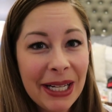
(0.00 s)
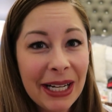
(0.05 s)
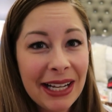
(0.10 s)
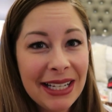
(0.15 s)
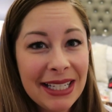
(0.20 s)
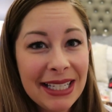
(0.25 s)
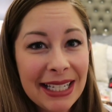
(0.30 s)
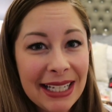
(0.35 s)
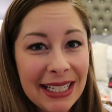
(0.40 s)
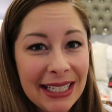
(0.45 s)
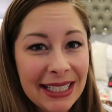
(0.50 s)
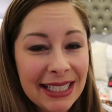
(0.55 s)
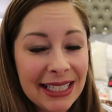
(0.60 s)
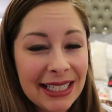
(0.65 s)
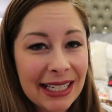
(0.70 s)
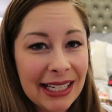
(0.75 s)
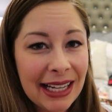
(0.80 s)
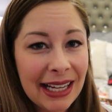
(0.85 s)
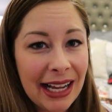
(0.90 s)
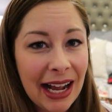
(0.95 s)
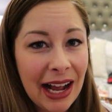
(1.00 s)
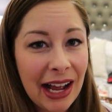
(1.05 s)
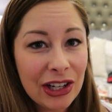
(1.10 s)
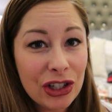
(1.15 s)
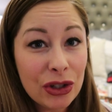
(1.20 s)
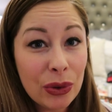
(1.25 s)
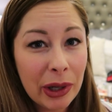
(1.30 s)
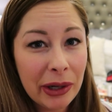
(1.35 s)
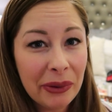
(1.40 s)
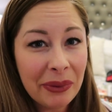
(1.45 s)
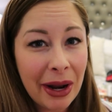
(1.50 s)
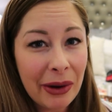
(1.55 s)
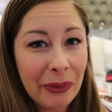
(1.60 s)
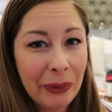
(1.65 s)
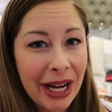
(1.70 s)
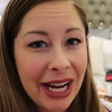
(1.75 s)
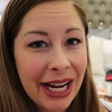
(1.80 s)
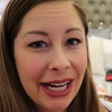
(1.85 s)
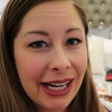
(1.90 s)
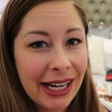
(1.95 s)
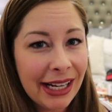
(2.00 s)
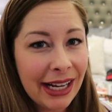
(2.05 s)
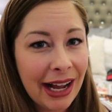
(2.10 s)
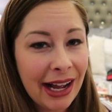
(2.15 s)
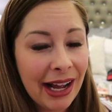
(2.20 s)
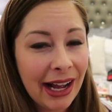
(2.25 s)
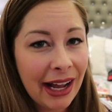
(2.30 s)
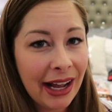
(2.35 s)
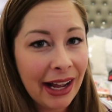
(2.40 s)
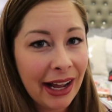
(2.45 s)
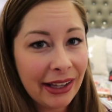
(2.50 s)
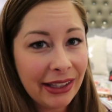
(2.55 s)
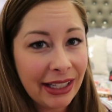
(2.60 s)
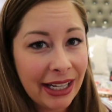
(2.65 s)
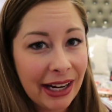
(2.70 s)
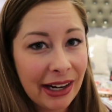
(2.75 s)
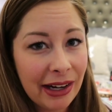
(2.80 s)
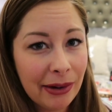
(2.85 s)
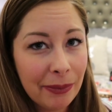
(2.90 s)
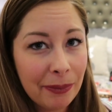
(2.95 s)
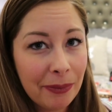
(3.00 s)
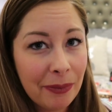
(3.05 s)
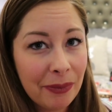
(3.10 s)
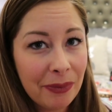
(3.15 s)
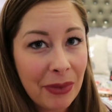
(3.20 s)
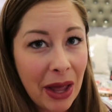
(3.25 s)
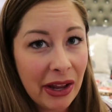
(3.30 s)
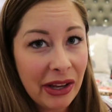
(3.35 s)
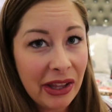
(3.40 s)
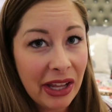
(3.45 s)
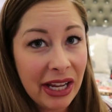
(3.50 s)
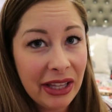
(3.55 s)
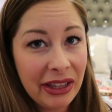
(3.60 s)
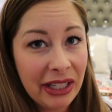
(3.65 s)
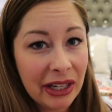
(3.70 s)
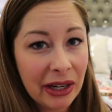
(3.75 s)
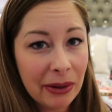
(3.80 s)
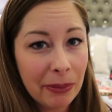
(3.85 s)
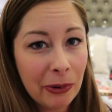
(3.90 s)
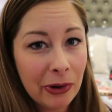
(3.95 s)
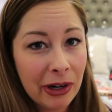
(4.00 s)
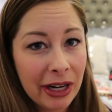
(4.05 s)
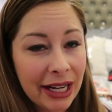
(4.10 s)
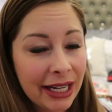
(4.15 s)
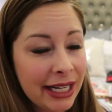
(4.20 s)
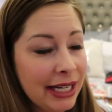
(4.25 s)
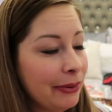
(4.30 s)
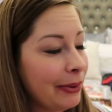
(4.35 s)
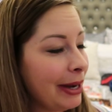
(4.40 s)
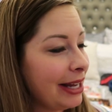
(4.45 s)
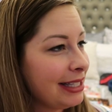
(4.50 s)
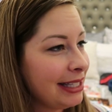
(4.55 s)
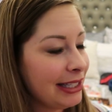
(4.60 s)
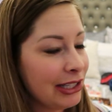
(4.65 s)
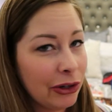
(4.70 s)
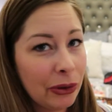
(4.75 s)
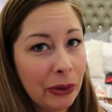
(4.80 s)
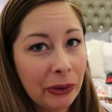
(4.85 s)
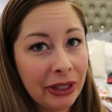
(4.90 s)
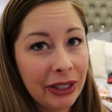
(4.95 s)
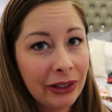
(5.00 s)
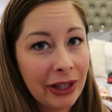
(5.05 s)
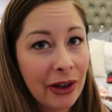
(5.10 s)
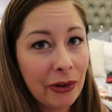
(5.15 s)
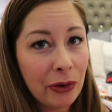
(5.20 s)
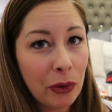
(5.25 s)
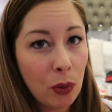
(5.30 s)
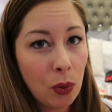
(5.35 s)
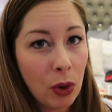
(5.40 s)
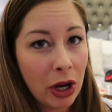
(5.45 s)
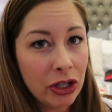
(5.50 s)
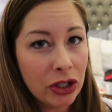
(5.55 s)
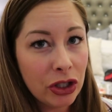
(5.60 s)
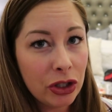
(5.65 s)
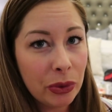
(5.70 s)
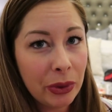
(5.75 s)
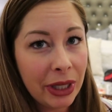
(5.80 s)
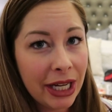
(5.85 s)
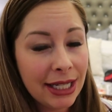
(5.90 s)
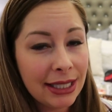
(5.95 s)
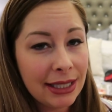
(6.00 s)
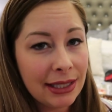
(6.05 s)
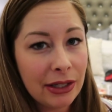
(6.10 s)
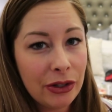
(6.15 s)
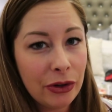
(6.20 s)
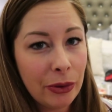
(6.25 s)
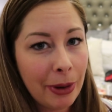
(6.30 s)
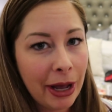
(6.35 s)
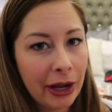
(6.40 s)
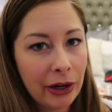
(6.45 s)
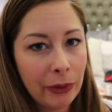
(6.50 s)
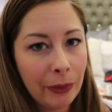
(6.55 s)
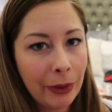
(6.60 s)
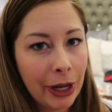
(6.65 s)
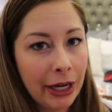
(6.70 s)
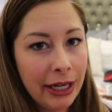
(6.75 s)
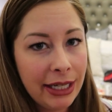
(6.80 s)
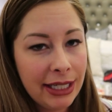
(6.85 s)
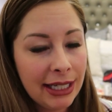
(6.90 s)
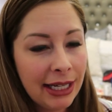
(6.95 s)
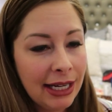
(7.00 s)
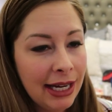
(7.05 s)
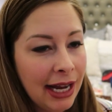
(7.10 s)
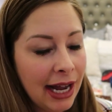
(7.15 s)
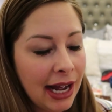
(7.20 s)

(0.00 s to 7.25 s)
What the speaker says: because it's a short runway in the airport at Key West, you're only allowed 1 suitcase no matter what.